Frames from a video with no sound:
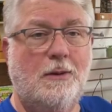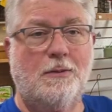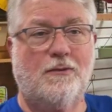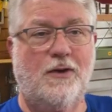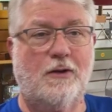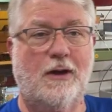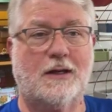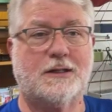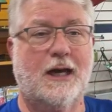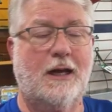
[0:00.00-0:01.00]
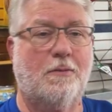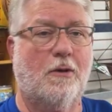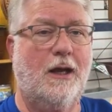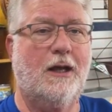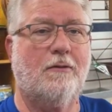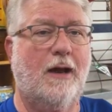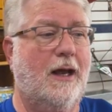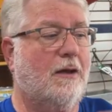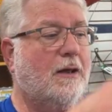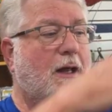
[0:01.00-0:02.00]
your hummingbird feeder outside, bring it
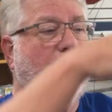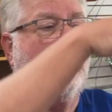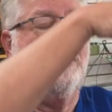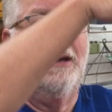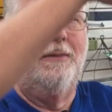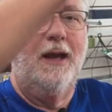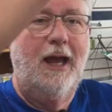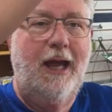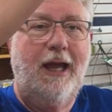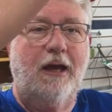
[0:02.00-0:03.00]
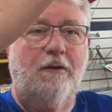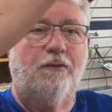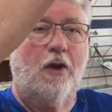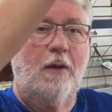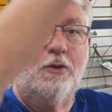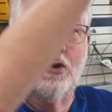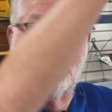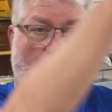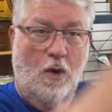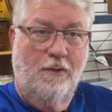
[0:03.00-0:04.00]
around and maybe hang it from your
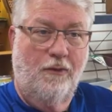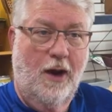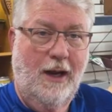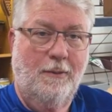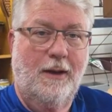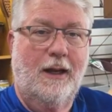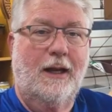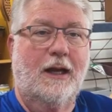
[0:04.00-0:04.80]
door frame,